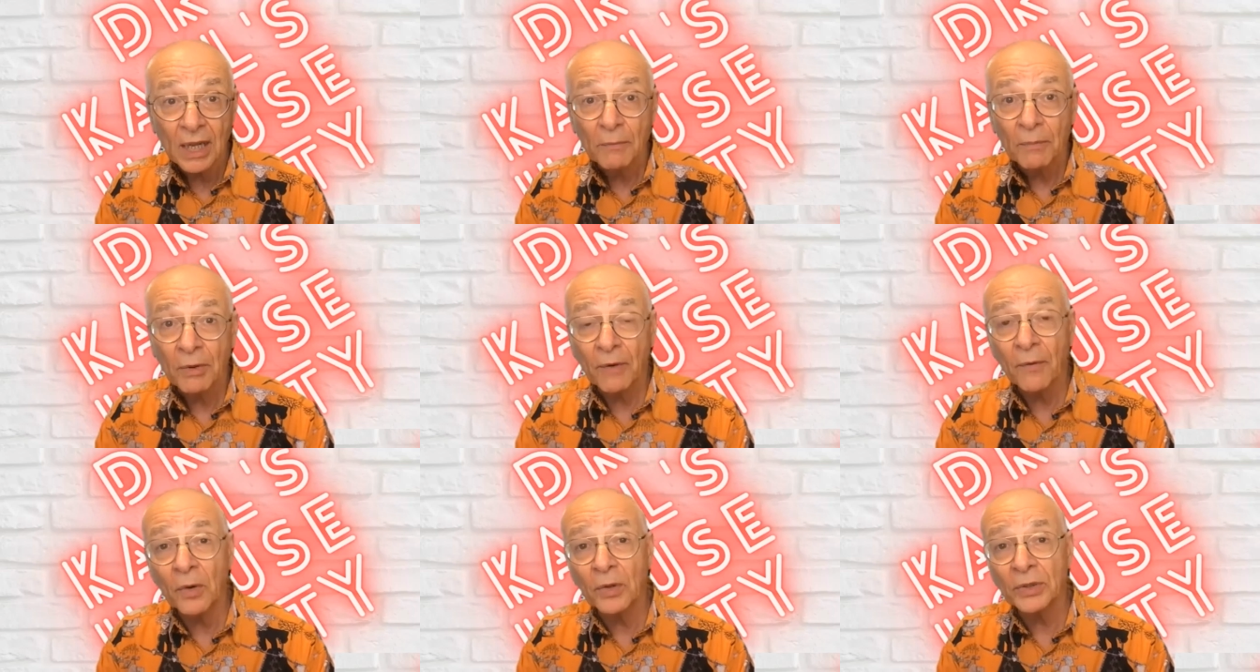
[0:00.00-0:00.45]

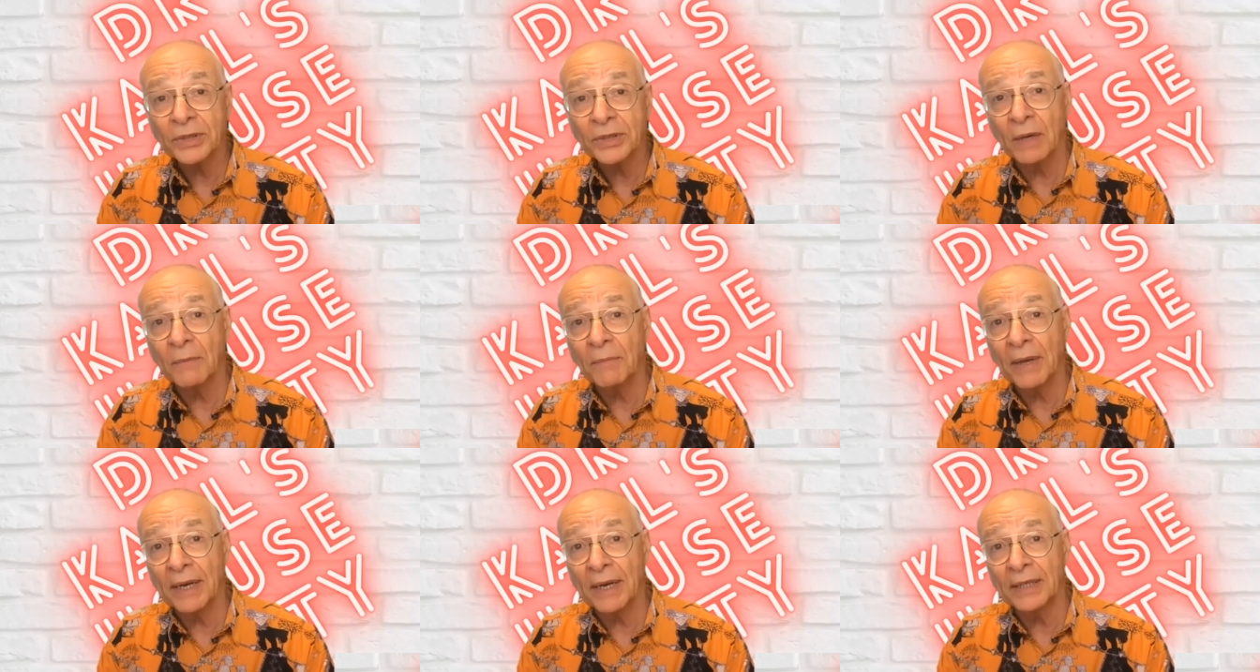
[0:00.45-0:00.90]
but I've also
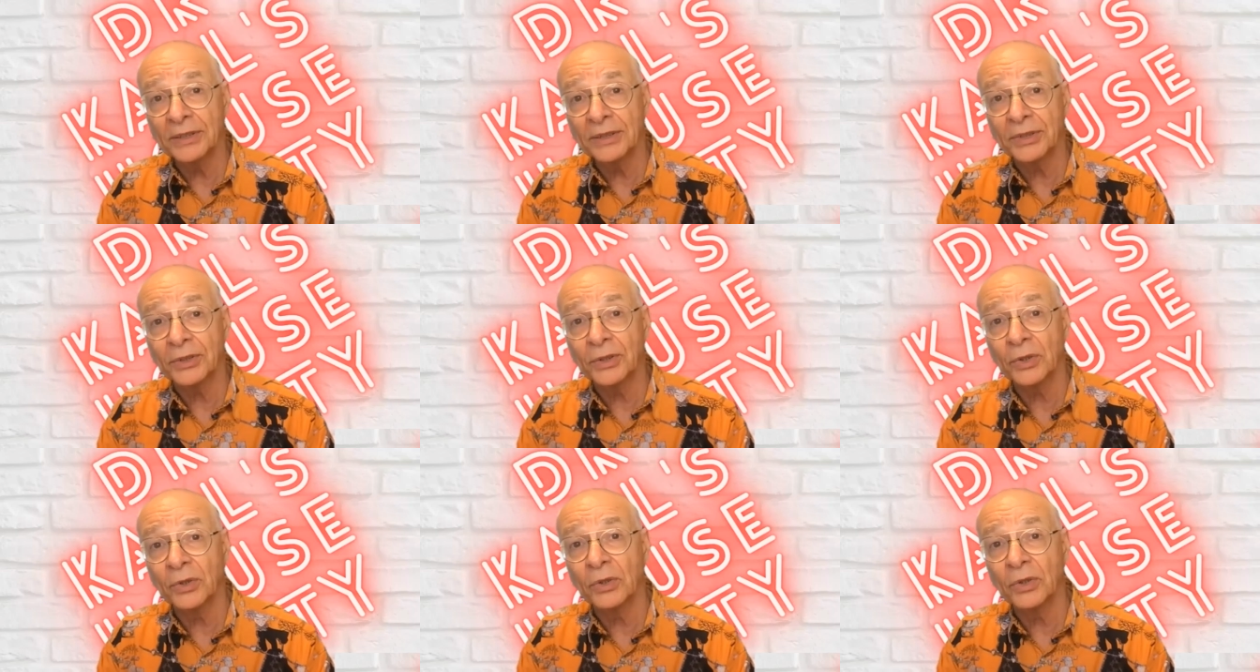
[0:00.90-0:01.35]

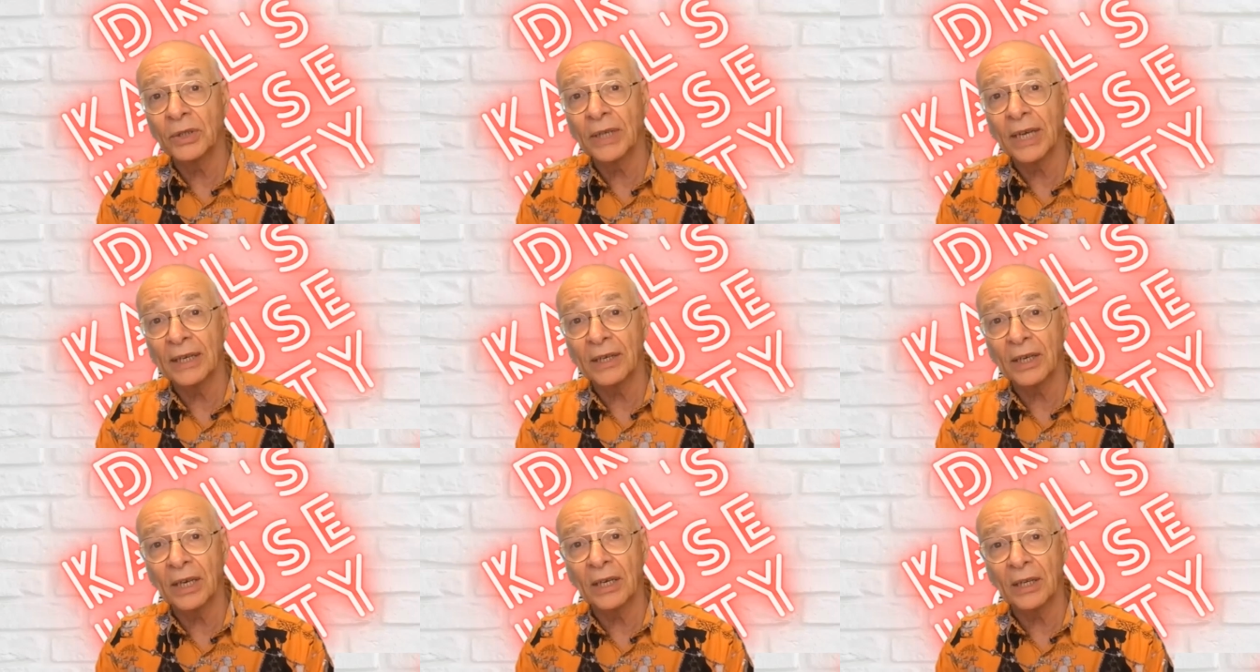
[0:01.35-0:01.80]
managed to
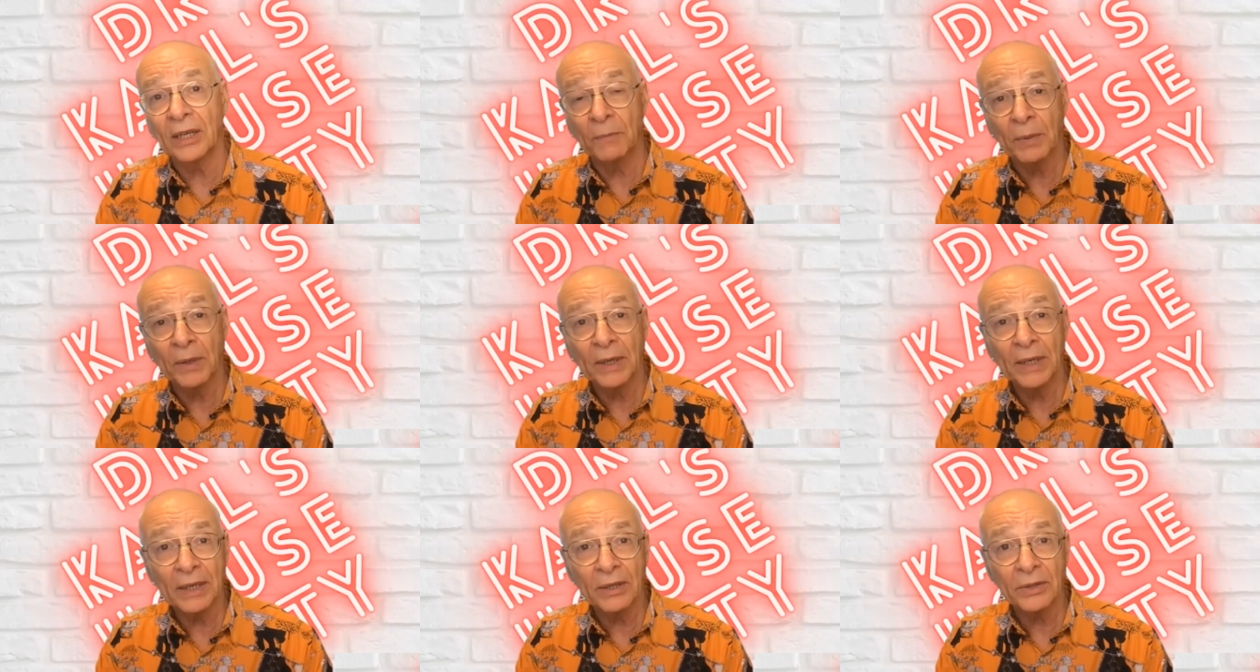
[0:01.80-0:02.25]
get into the
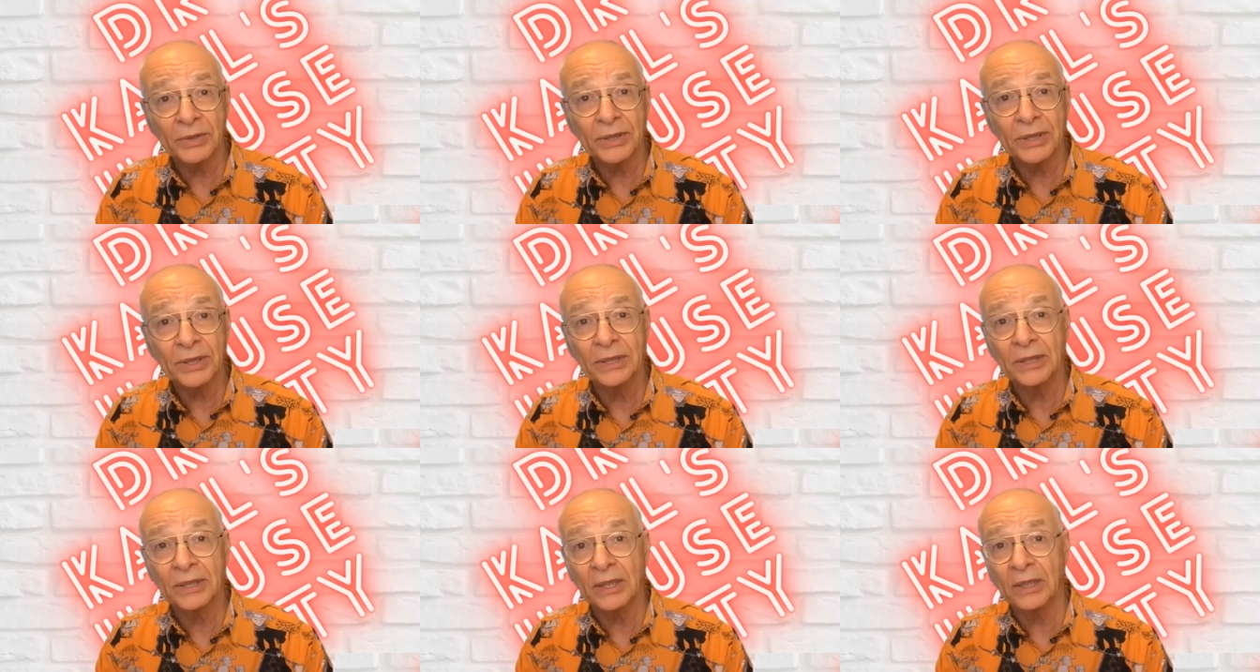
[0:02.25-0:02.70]
political
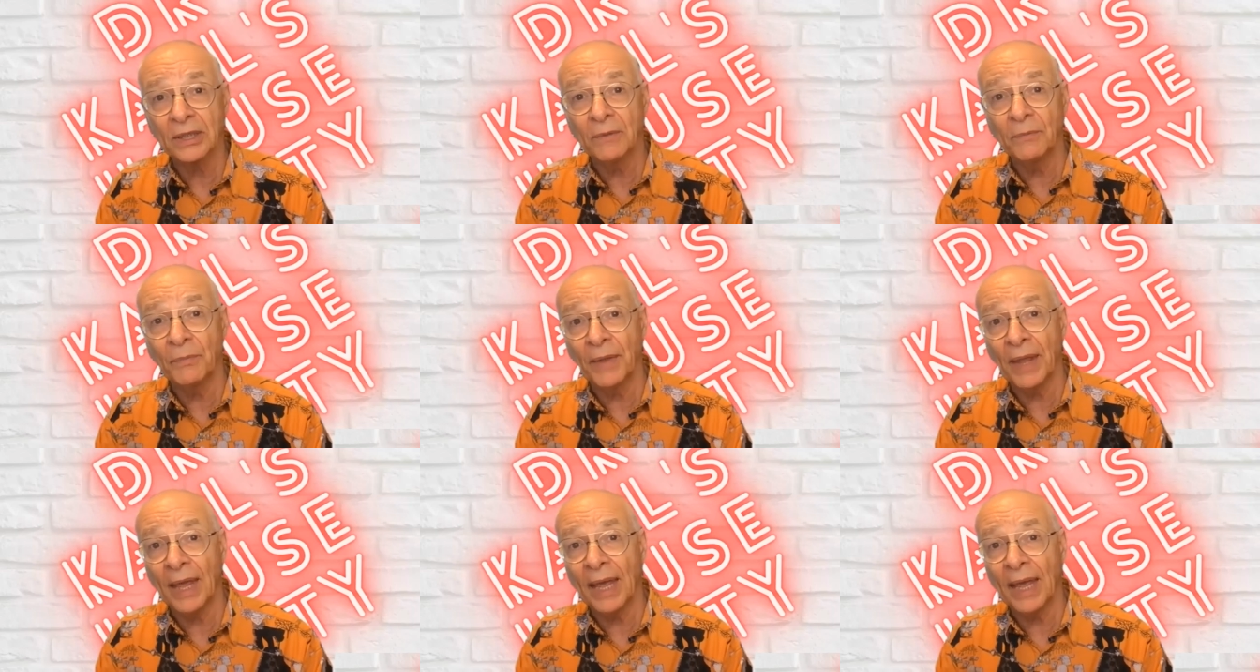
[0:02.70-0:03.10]
system